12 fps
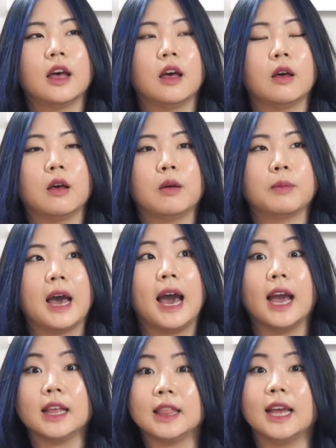
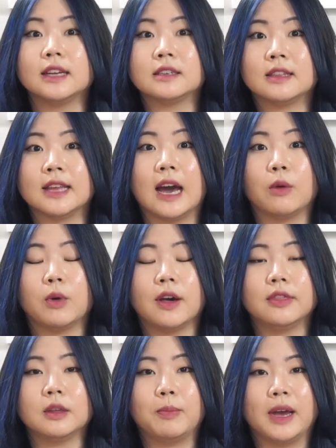I liked that
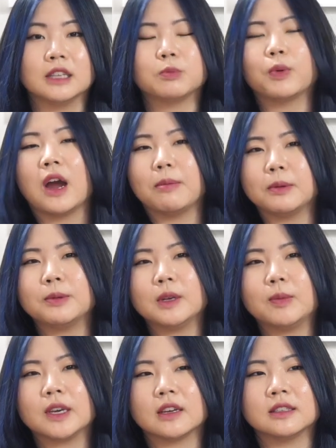one the best,
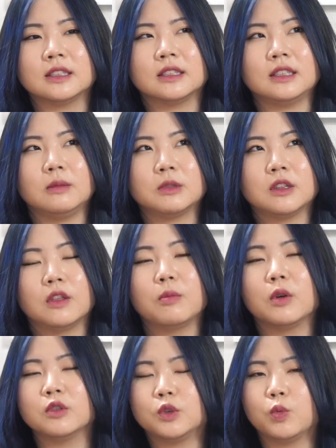probably because it seemed the
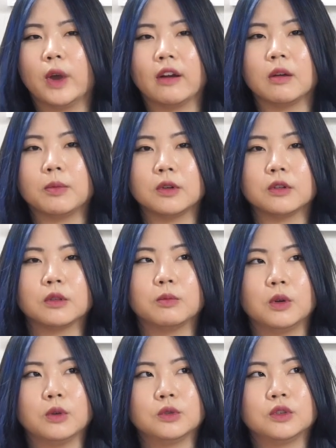most wearable, the
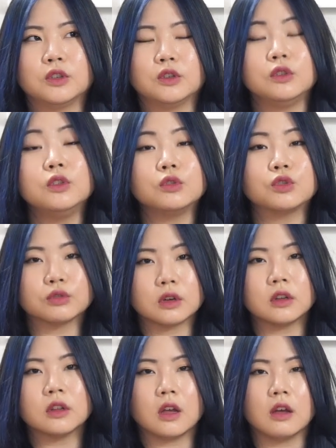most
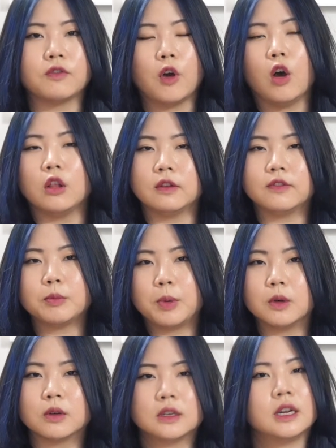neutral of all of the
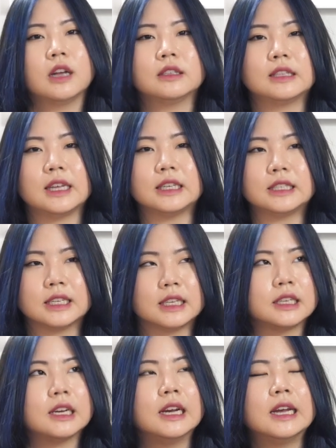polka dots they
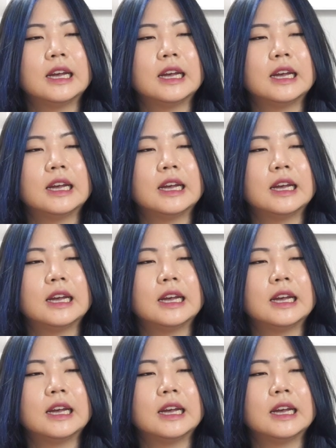did.